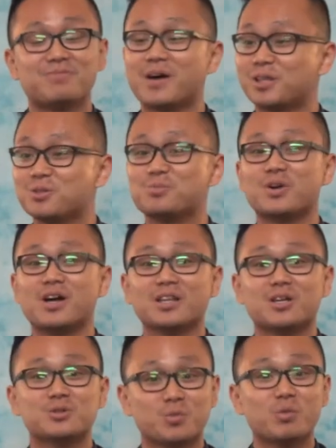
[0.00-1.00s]
my two
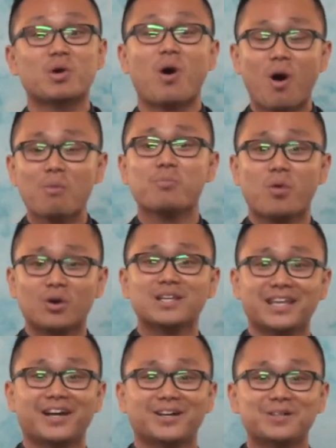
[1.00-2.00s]
brothers, we were all born
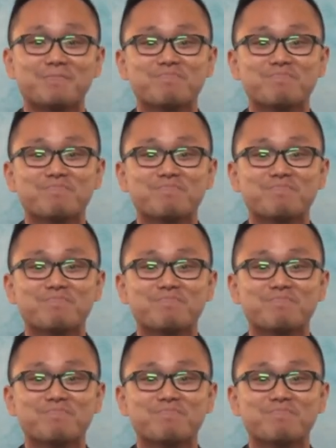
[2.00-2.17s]
there.